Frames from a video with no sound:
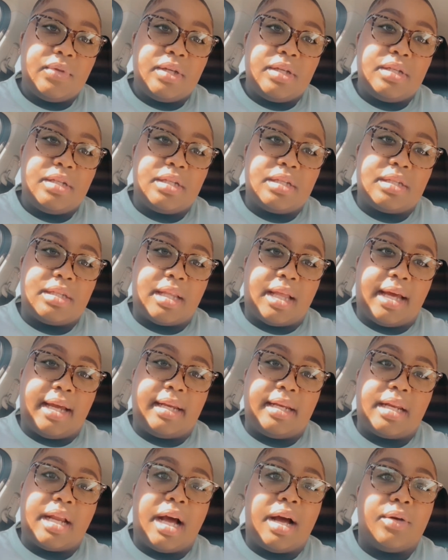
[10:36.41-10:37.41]
Just, like,
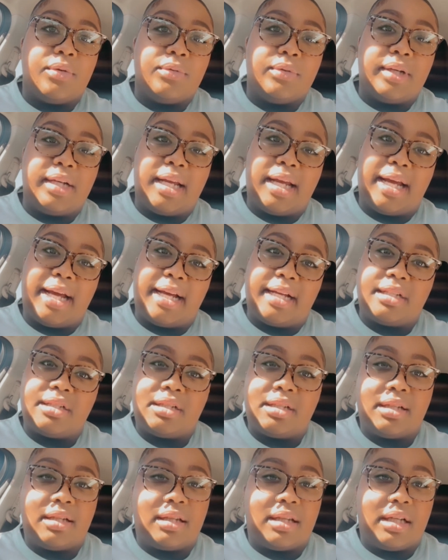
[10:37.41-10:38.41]
not
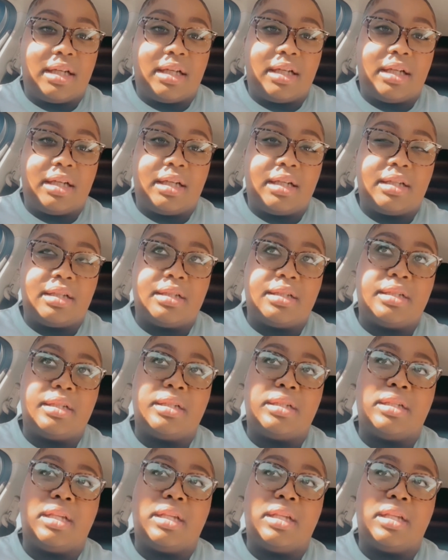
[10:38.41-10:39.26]
rehashing things and,